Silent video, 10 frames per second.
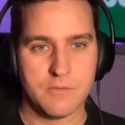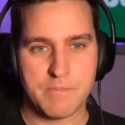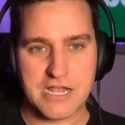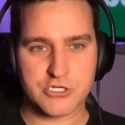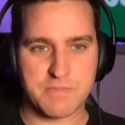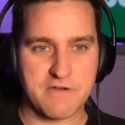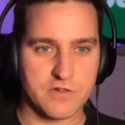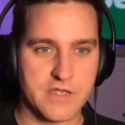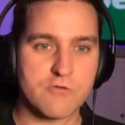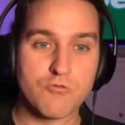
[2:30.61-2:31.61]
Patrick
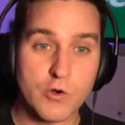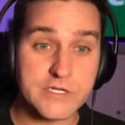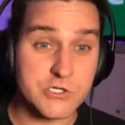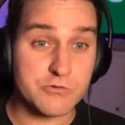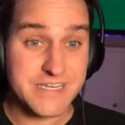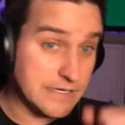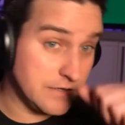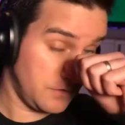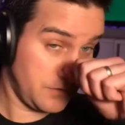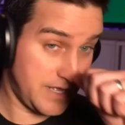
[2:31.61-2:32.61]
Beverley, Royce
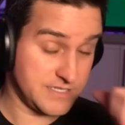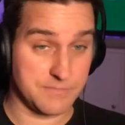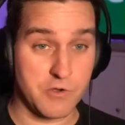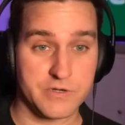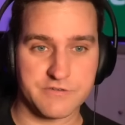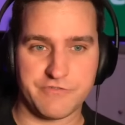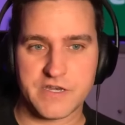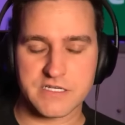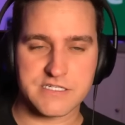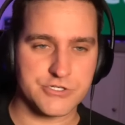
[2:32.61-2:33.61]
O'Neale ends up going to
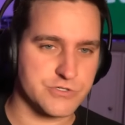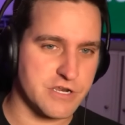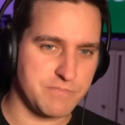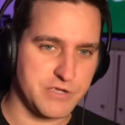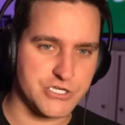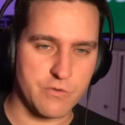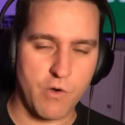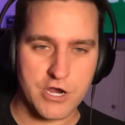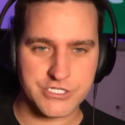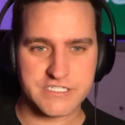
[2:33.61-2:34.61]
Phoenix. Interesting. PJ
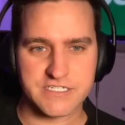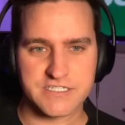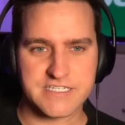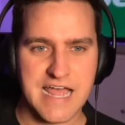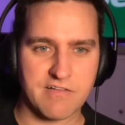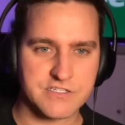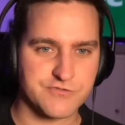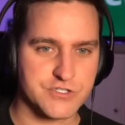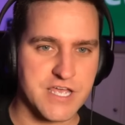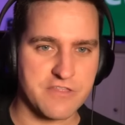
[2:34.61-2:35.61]
Washington to Dallas
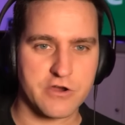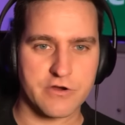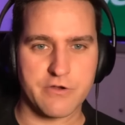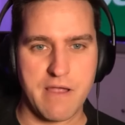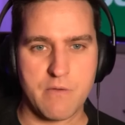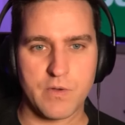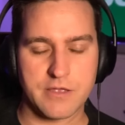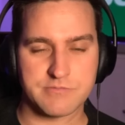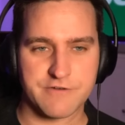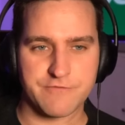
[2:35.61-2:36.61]
for Seth Curry, Grant
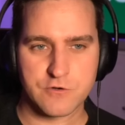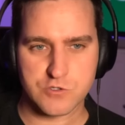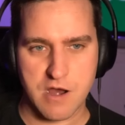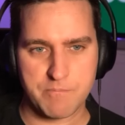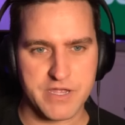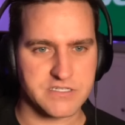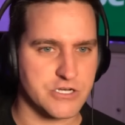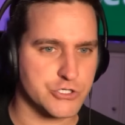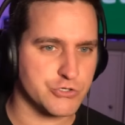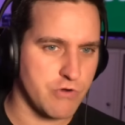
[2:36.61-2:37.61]
Williams, and a first round pick,
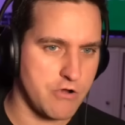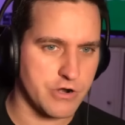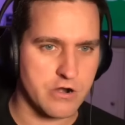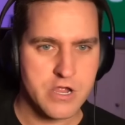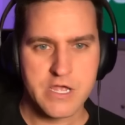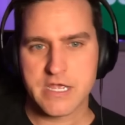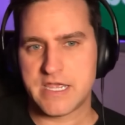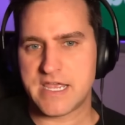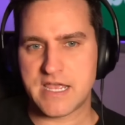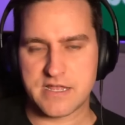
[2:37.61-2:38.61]
and a Schroeder.
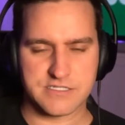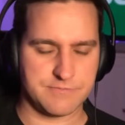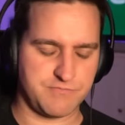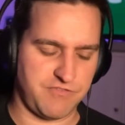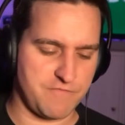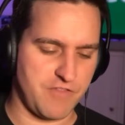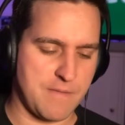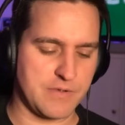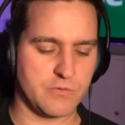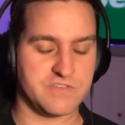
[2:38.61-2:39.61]
He ends up flip
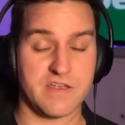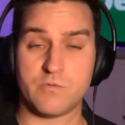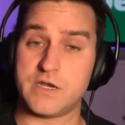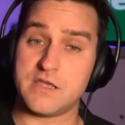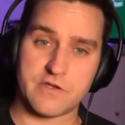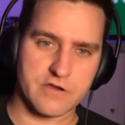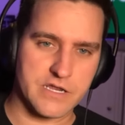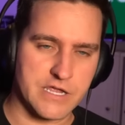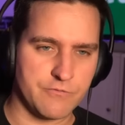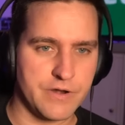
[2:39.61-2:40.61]
flopping with Dinwiddie. They're going
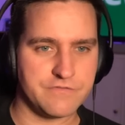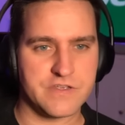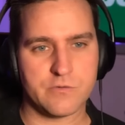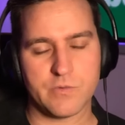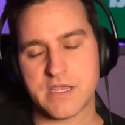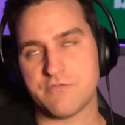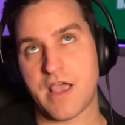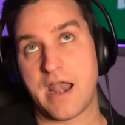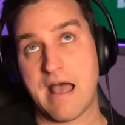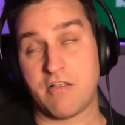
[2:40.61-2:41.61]
to get rid of Dinwiddie. You've
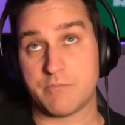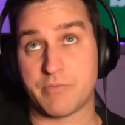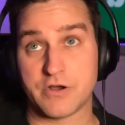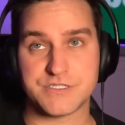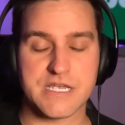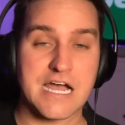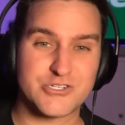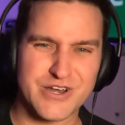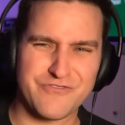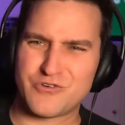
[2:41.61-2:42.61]
got Alec Burks. He got
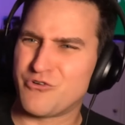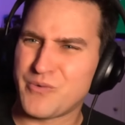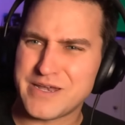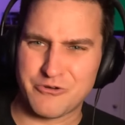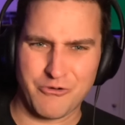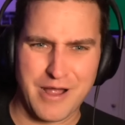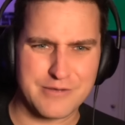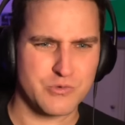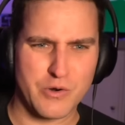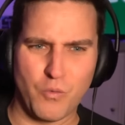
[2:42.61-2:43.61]
traded for Quentin
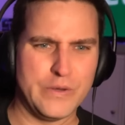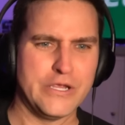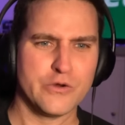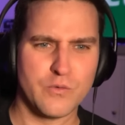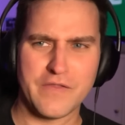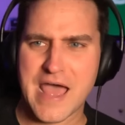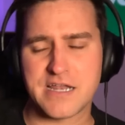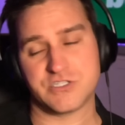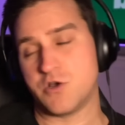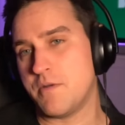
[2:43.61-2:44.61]
Grimes. What a weird one
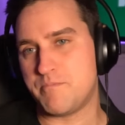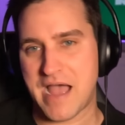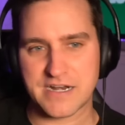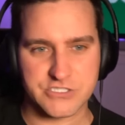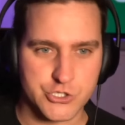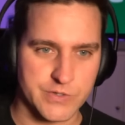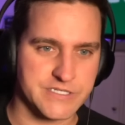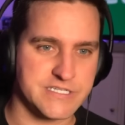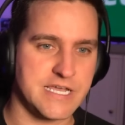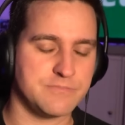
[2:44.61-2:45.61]
that is. Going back,
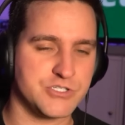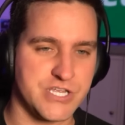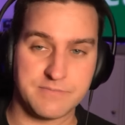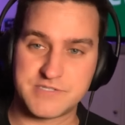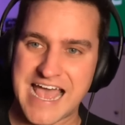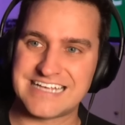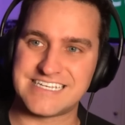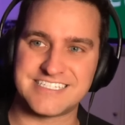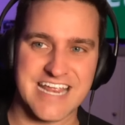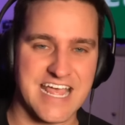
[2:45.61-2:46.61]
join Thibs. Thibs has
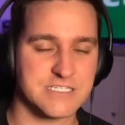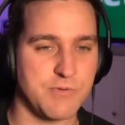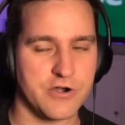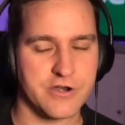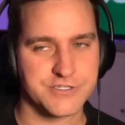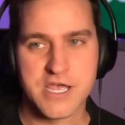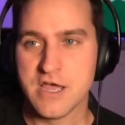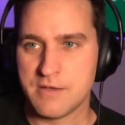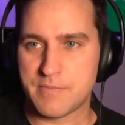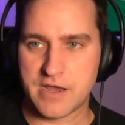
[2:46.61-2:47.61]
his dance partners.
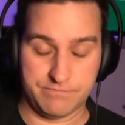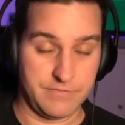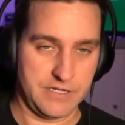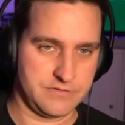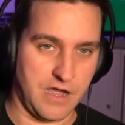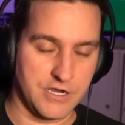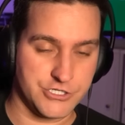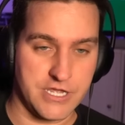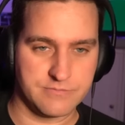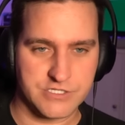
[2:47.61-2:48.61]
Hey, uh,
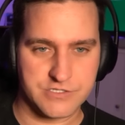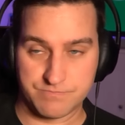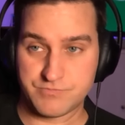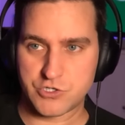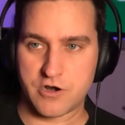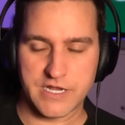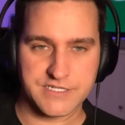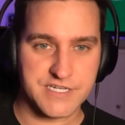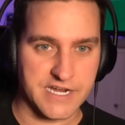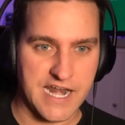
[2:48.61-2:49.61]
Taj Gibbs is starting
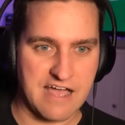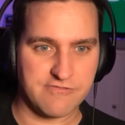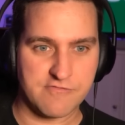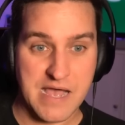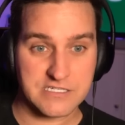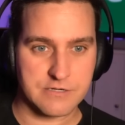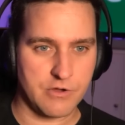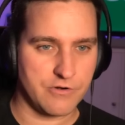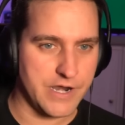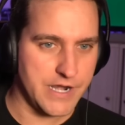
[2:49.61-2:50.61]
a second half of
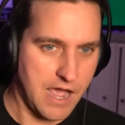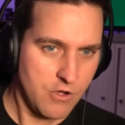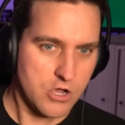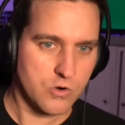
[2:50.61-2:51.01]
basketball right now.